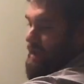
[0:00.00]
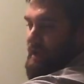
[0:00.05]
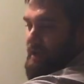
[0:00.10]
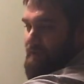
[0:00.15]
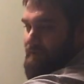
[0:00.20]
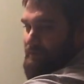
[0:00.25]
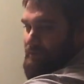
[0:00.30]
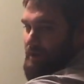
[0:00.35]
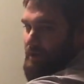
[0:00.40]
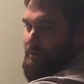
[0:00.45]

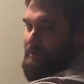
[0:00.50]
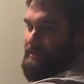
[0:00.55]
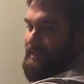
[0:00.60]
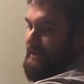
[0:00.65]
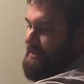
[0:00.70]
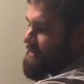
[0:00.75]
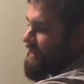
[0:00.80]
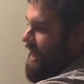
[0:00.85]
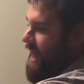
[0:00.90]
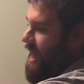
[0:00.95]
If you notice
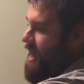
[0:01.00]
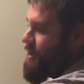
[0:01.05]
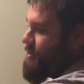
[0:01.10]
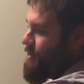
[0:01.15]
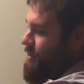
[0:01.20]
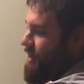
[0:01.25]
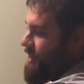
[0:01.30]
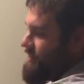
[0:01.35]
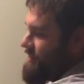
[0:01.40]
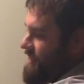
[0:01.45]
next to
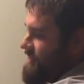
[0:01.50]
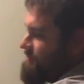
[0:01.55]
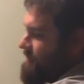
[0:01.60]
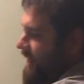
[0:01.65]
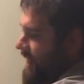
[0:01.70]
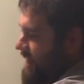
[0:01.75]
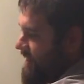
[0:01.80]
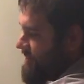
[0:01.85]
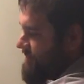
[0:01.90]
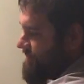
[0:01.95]
Iowa, it says
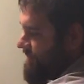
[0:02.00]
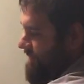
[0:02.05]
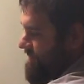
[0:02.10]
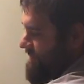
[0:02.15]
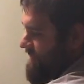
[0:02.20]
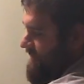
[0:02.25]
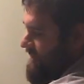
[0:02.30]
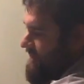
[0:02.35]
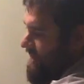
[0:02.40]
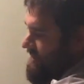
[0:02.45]
minus
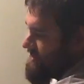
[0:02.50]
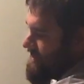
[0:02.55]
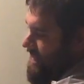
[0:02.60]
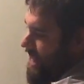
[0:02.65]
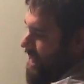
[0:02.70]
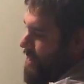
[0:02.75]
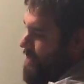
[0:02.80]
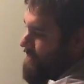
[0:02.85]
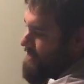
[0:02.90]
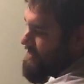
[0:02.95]
15, next to
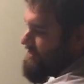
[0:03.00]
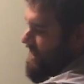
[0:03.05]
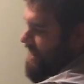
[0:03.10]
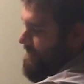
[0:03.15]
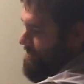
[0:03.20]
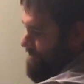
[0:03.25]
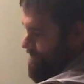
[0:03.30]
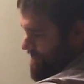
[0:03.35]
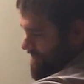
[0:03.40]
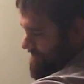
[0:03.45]
Iowa
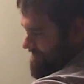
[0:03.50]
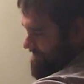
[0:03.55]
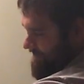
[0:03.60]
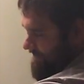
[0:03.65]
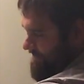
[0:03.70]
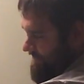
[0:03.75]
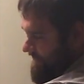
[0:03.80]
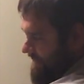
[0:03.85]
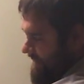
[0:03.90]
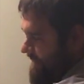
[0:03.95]
State plus
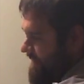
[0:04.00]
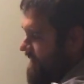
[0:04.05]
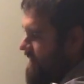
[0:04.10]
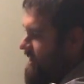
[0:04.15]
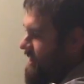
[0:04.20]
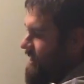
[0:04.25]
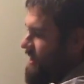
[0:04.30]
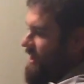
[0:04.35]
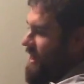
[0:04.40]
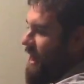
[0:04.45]
15,
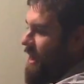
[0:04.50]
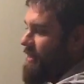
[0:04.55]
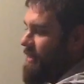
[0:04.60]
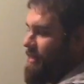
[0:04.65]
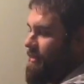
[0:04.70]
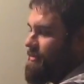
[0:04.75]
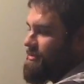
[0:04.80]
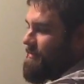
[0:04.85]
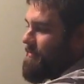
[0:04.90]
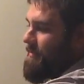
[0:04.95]
and
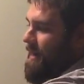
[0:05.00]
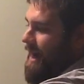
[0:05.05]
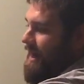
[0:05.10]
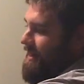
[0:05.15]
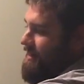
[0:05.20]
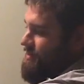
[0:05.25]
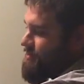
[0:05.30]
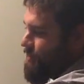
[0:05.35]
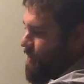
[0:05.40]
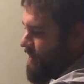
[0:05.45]
then there's a
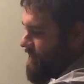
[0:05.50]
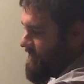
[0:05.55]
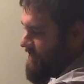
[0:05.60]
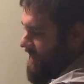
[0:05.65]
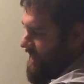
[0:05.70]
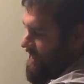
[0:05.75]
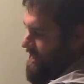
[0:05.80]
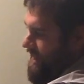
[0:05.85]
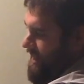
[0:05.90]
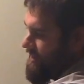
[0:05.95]
minus
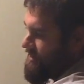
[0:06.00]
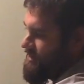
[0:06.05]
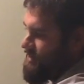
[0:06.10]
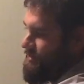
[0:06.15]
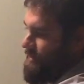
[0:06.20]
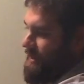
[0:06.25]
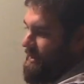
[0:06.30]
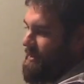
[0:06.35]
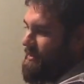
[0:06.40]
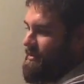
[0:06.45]
110 next
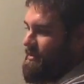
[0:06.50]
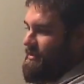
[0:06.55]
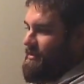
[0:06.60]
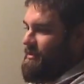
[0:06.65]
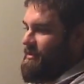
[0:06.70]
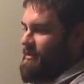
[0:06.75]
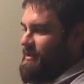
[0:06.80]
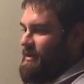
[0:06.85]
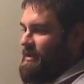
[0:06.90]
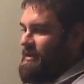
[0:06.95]
to it.
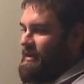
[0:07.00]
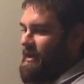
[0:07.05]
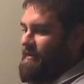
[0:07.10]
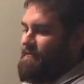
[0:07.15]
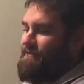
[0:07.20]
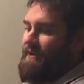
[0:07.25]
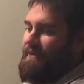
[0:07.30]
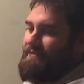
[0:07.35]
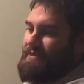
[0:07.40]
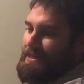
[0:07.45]

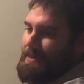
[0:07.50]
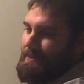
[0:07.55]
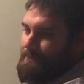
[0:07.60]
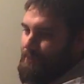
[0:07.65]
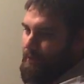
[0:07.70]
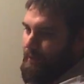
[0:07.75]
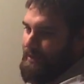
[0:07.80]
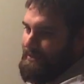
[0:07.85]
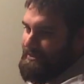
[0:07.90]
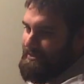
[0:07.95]
Now 15
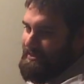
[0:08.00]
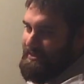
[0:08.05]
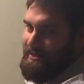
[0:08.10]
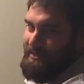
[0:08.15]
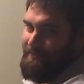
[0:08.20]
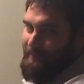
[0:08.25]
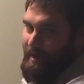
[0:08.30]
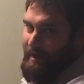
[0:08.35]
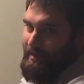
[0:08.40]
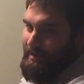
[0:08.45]
points is the
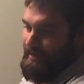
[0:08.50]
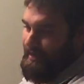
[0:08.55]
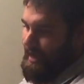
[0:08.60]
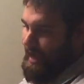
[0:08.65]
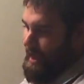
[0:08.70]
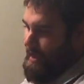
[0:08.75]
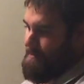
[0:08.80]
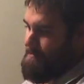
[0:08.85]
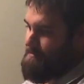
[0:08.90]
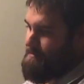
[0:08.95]
spread of the
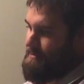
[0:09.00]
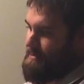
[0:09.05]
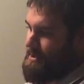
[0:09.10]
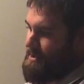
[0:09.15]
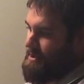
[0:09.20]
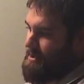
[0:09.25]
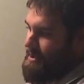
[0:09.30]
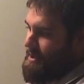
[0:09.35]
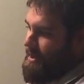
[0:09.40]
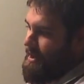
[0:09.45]
game,
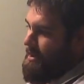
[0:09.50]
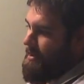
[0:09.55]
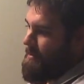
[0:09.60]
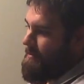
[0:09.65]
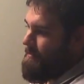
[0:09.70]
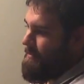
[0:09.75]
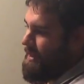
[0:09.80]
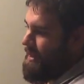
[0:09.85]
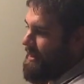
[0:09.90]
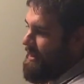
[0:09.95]

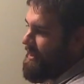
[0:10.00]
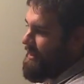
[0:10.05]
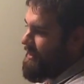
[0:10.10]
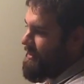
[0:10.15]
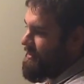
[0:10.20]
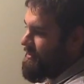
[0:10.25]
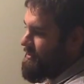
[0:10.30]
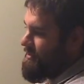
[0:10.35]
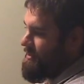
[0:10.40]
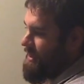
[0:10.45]

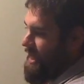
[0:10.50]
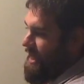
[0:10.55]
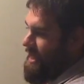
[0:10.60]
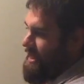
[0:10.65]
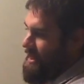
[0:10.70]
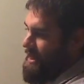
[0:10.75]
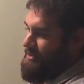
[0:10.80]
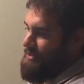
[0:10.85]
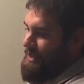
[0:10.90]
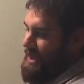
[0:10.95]
meaning
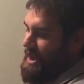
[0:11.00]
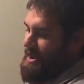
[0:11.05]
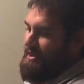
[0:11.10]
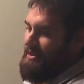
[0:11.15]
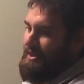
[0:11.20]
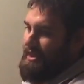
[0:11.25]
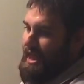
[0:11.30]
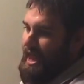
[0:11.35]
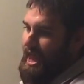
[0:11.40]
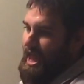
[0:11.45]
that at the end
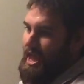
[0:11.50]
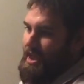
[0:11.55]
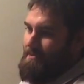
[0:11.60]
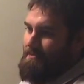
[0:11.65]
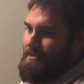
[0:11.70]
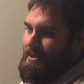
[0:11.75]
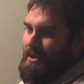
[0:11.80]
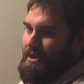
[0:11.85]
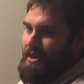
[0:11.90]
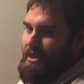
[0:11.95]
of the
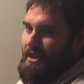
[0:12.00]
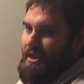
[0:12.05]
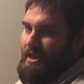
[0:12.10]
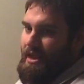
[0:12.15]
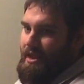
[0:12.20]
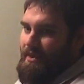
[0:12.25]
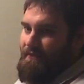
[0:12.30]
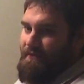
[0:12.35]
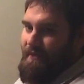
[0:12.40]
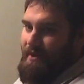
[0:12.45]
game,
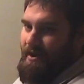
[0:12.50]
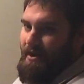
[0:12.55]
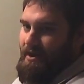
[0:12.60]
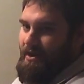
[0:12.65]
if